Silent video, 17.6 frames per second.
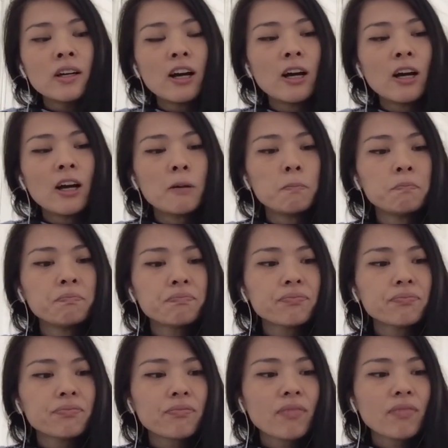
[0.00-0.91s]

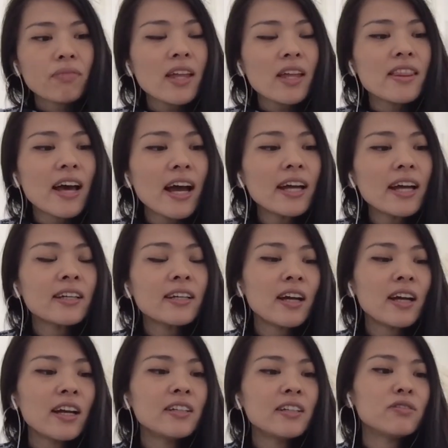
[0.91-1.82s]
Um, that
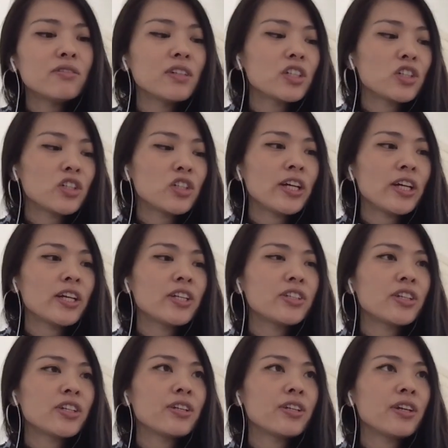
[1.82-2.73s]
kind of
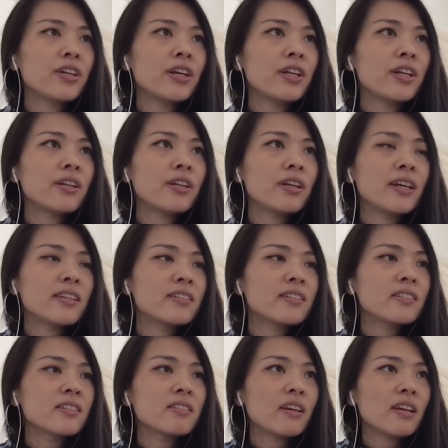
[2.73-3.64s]
exchange and, and
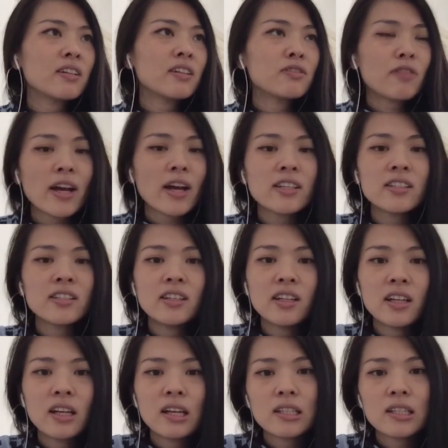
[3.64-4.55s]
is, is
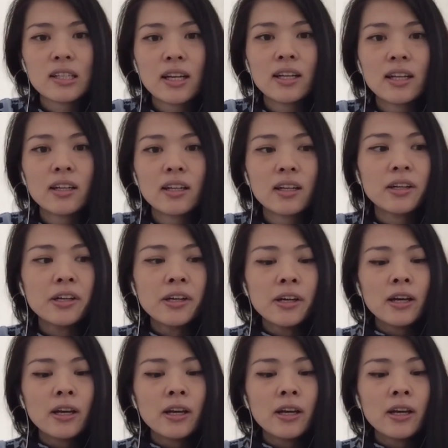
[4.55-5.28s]
fascinating and exciting,